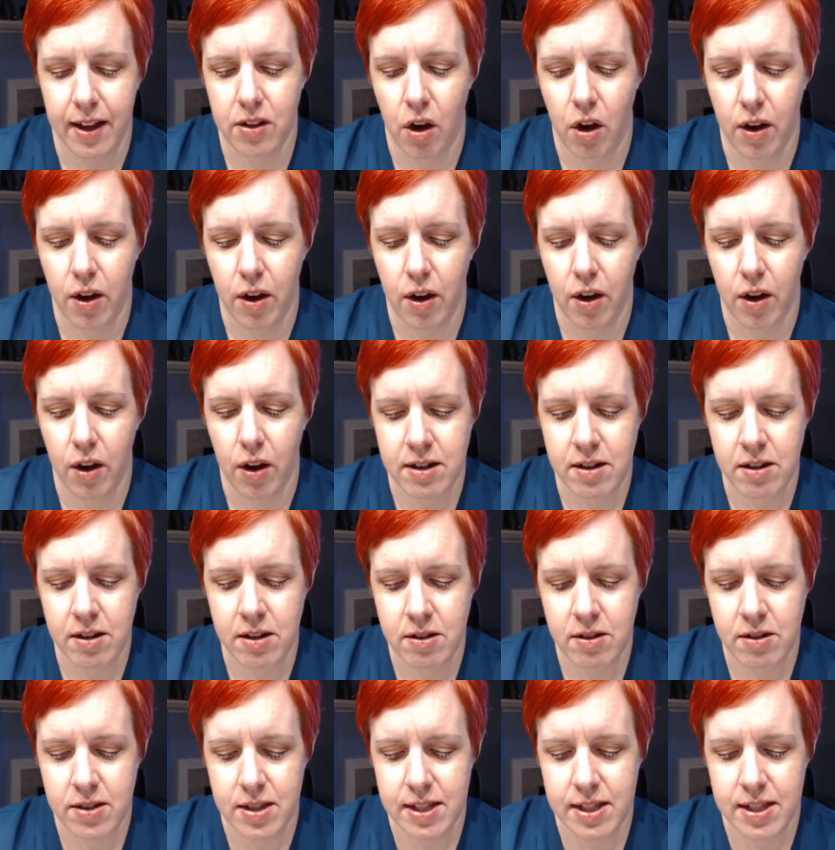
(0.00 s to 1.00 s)
on
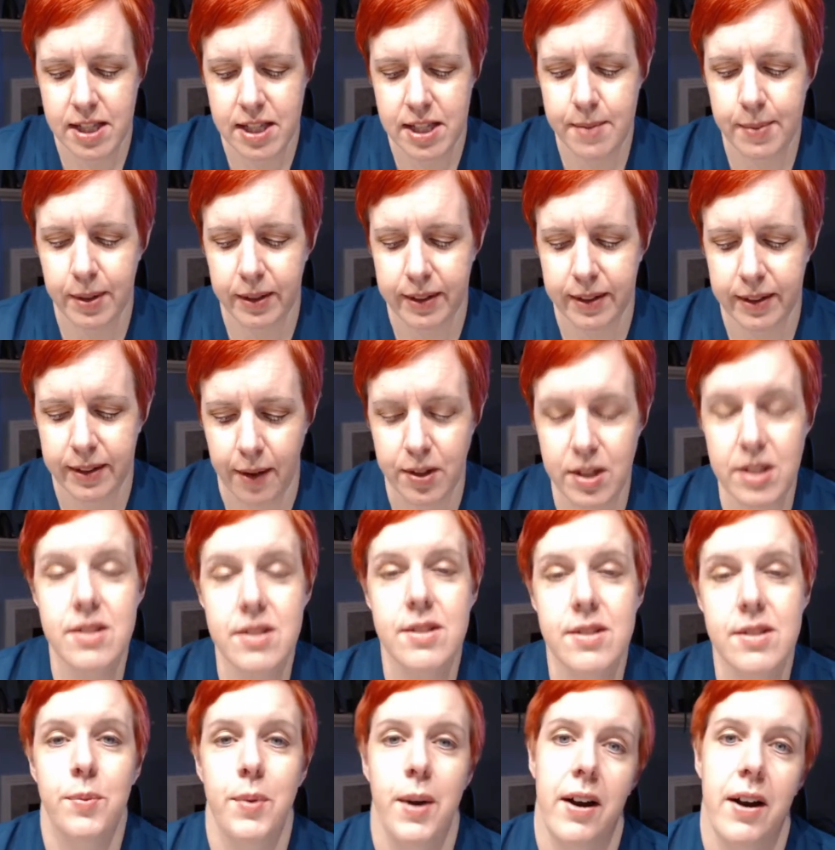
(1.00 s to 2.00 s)
the seam
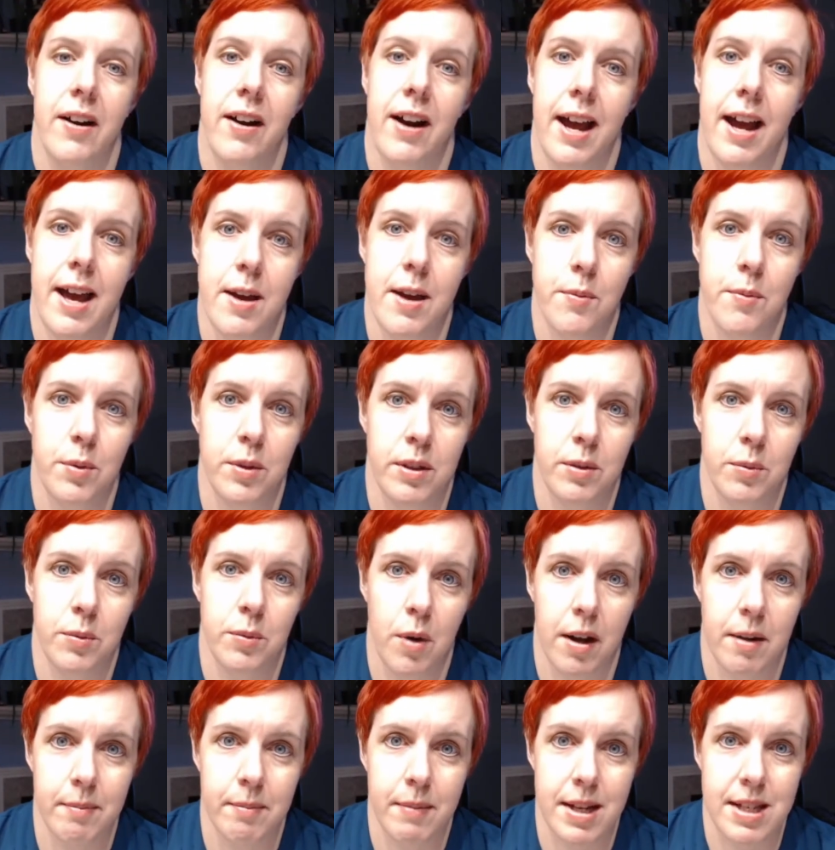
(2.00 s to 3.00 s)
allowance where I would
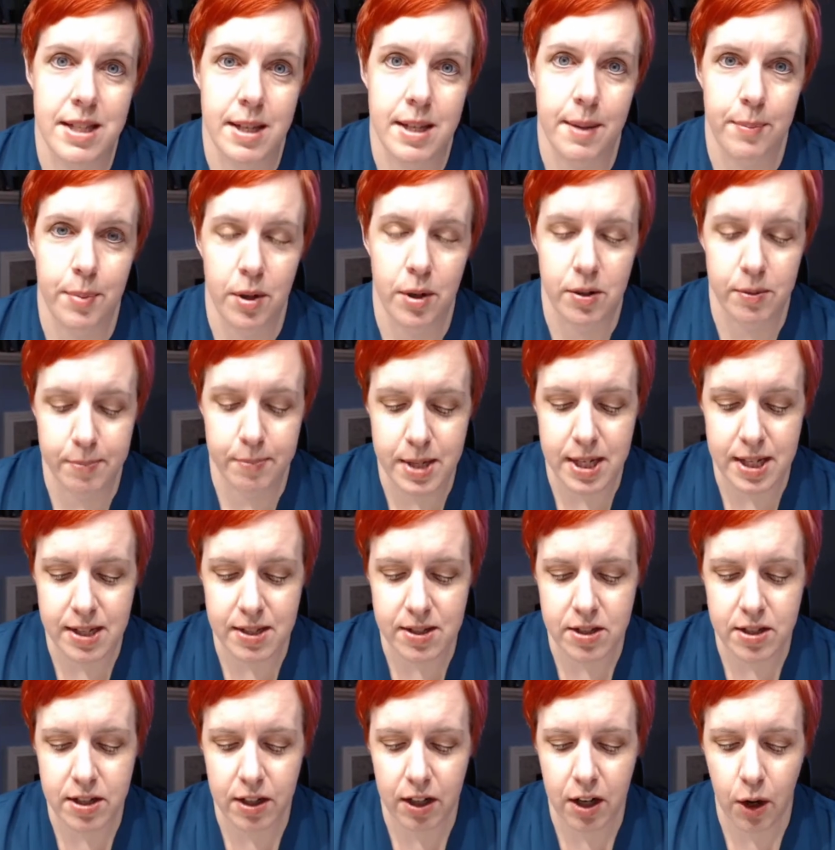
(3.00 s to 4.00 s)
want my zipper
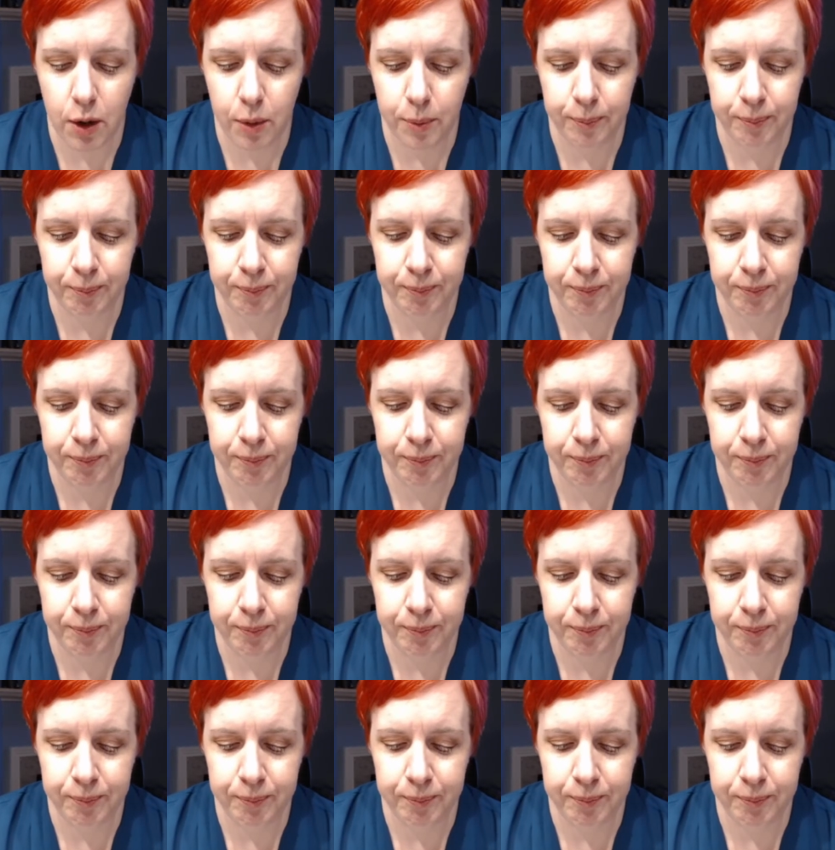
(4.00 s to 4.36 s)
piece to go.